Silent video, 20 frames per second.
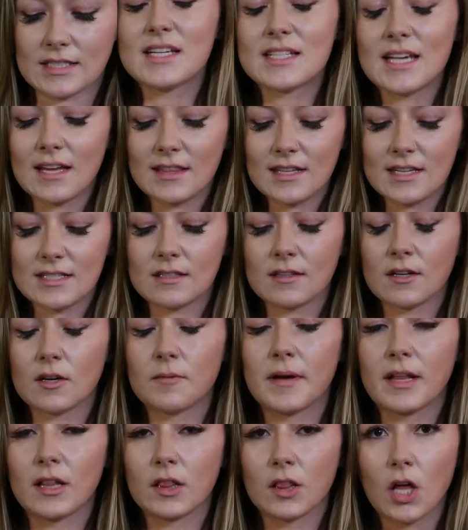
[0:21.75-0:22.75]
He's had these a little
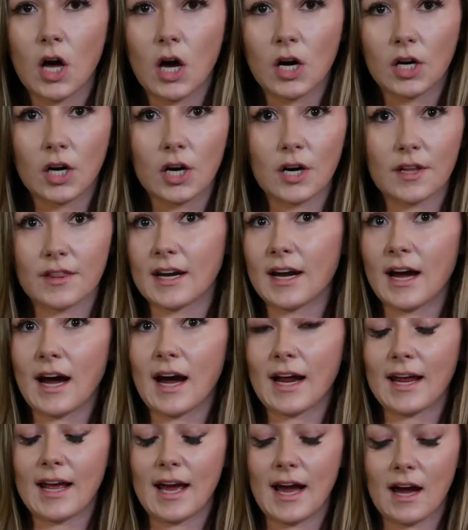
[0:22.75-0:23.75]
bit longer than
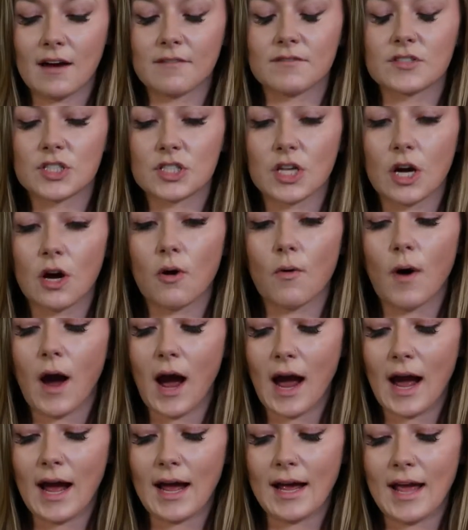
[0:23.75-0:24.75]
I have, so
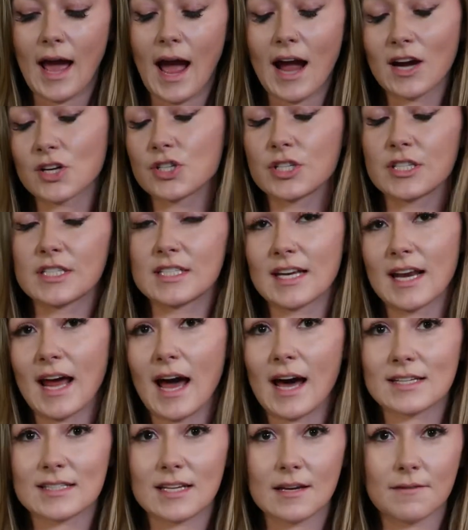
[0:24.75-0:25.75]
I actually did
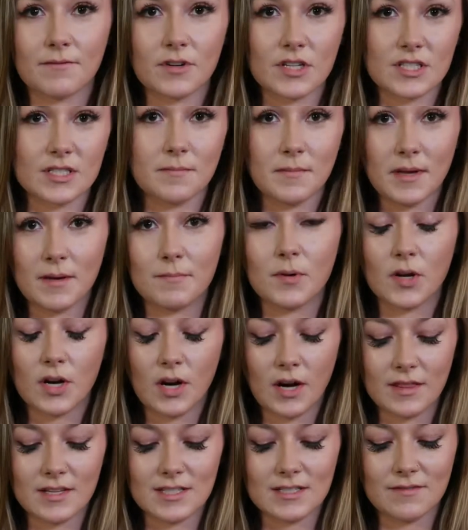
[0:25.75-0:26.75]
ask him for some input
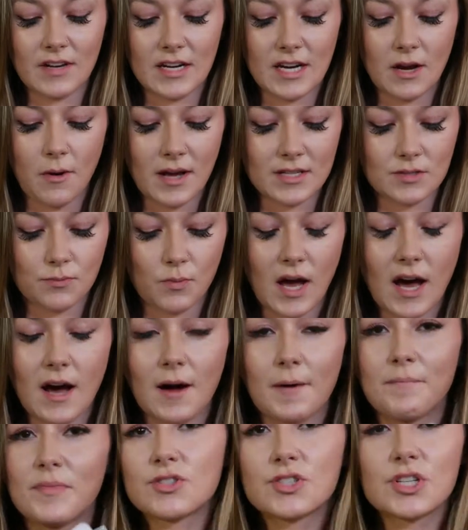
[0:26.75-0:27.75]
on this video as well.